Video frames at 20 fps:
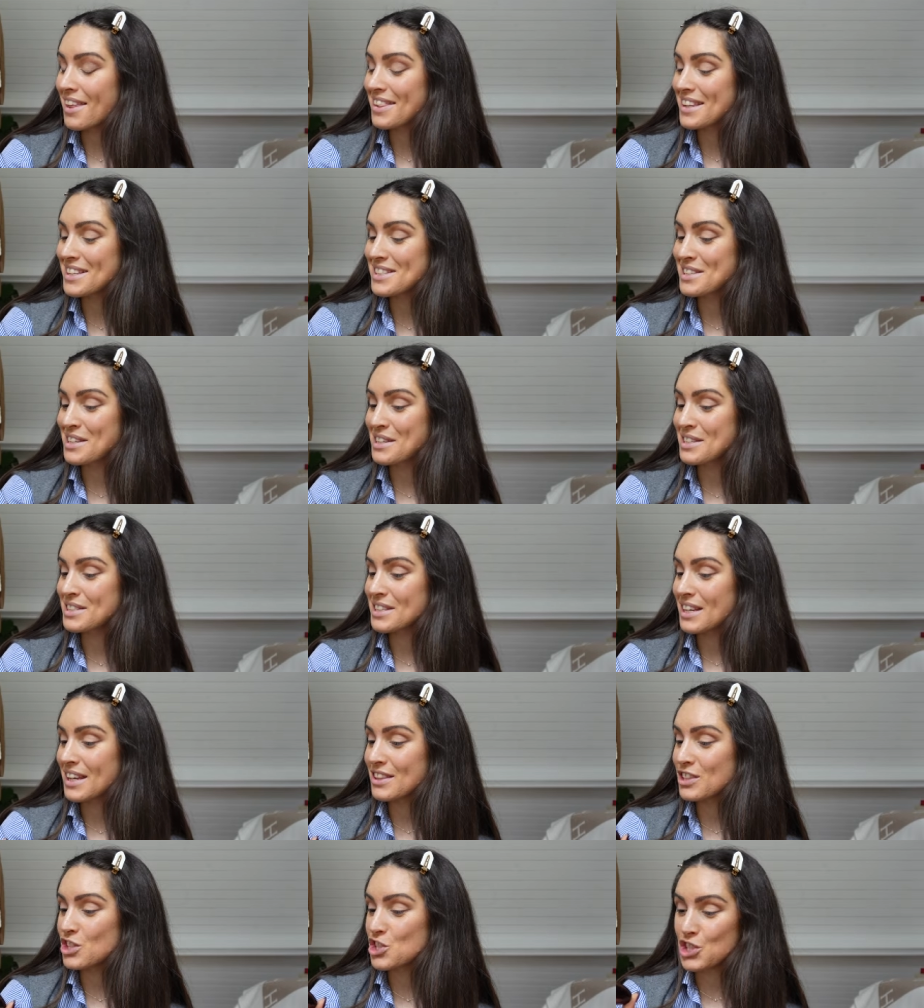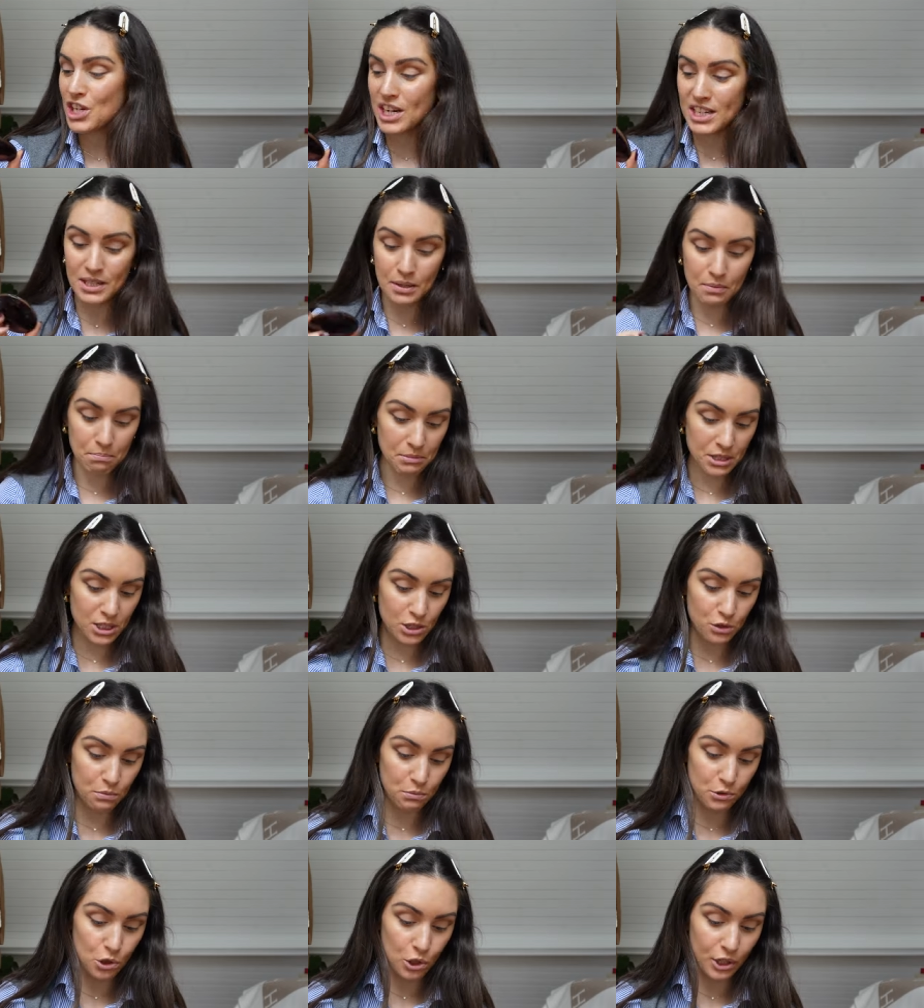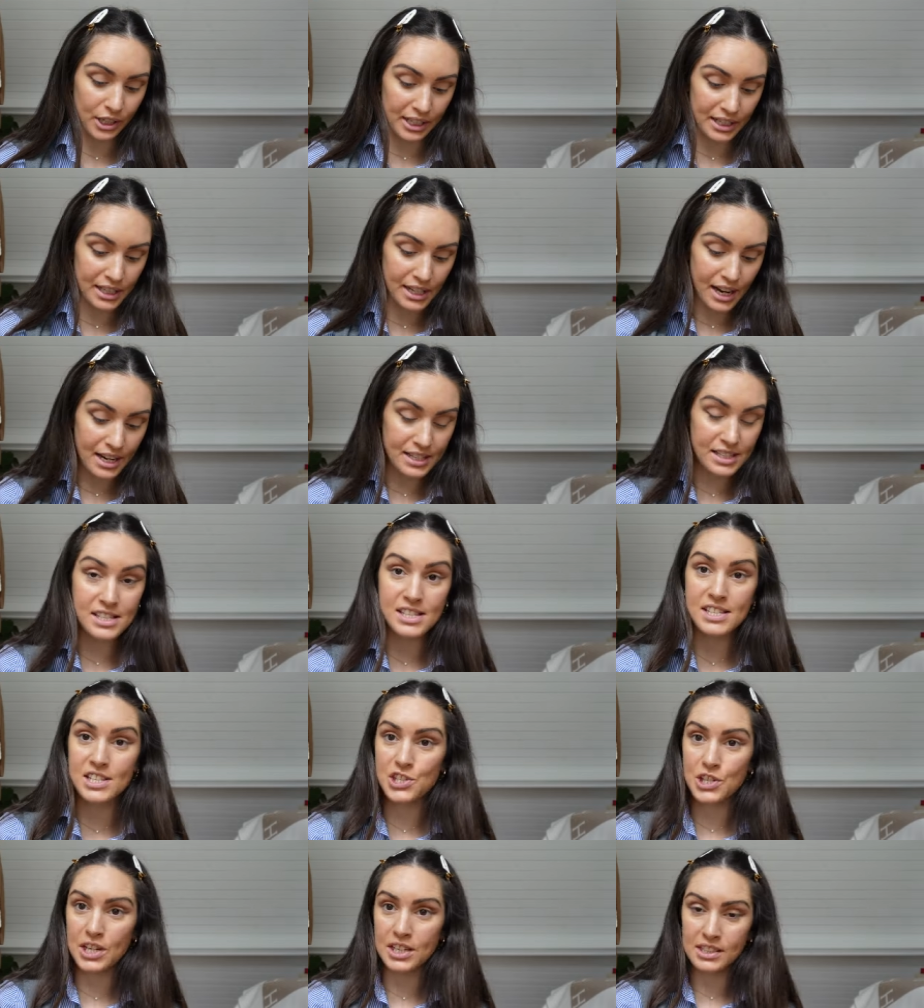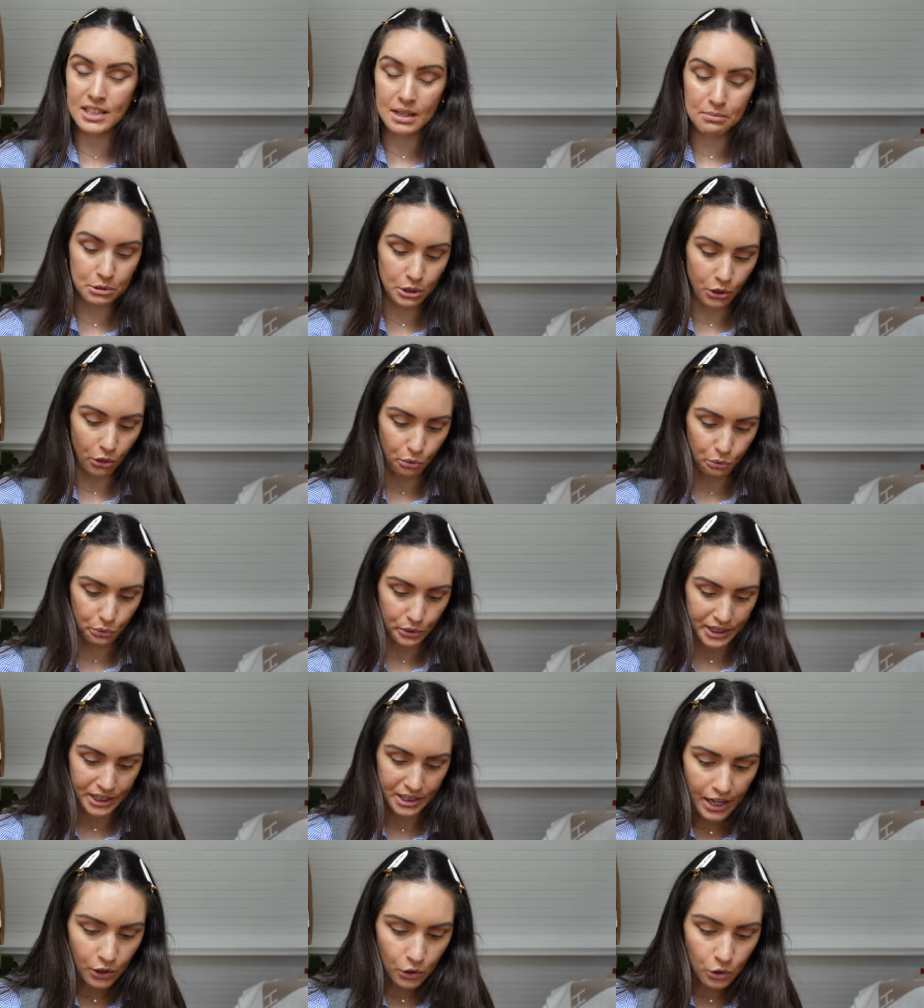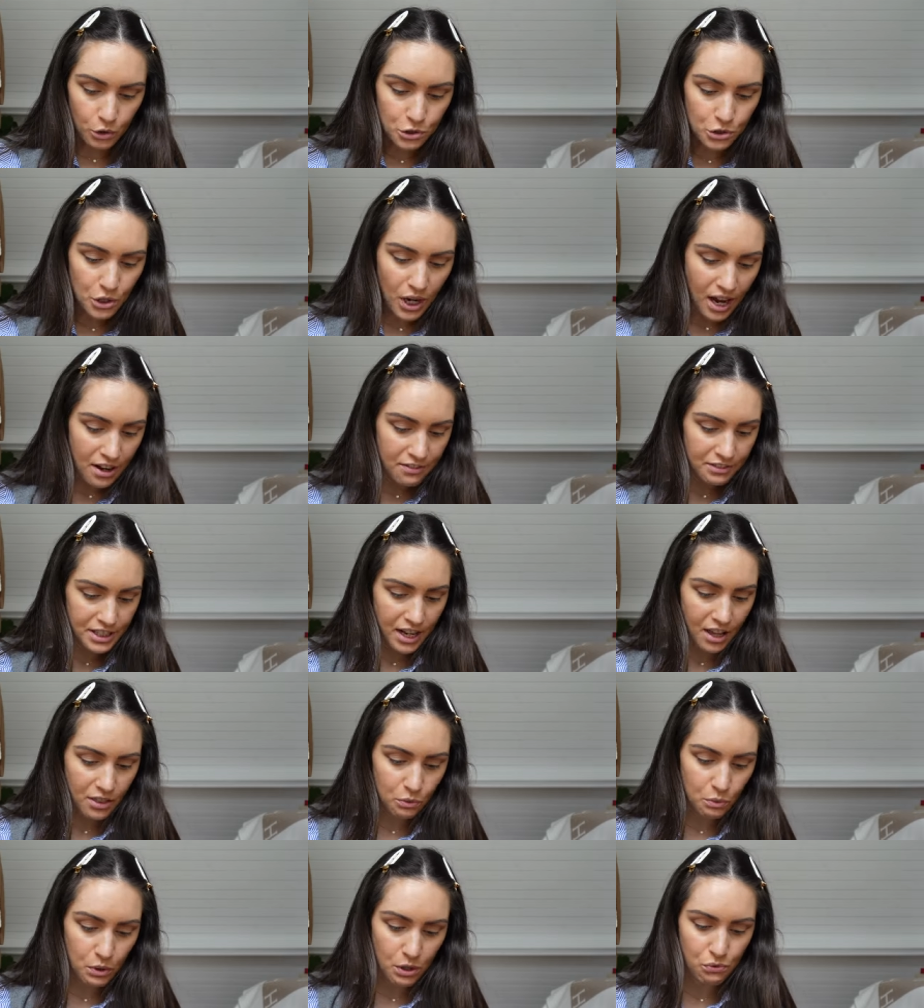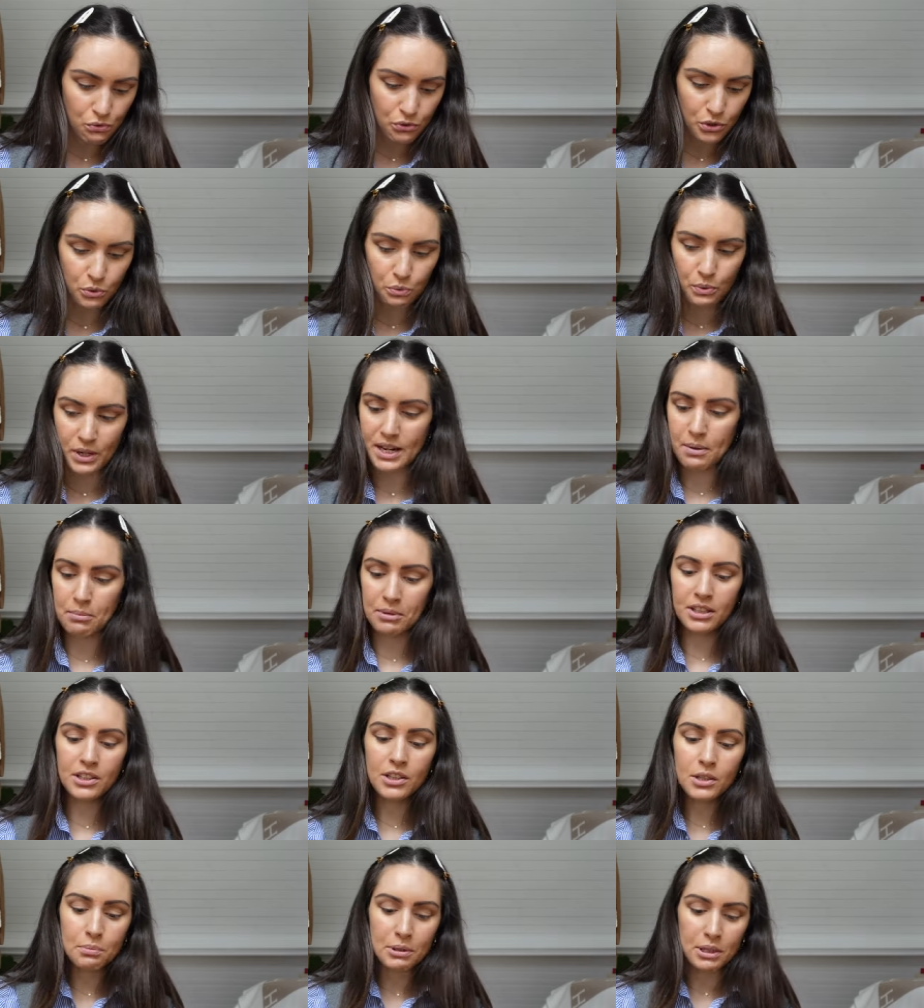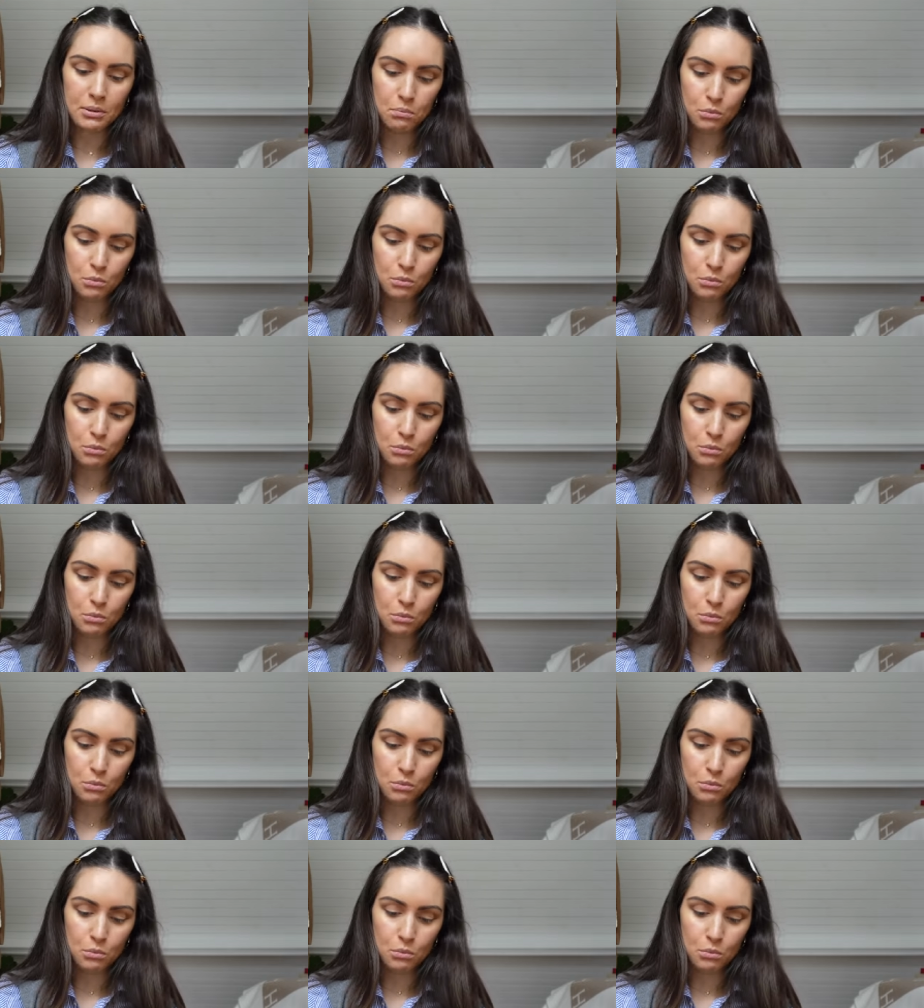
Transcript: This is in the shade Medium Doré and it's shade number three. I also have another one for when I'm a little bit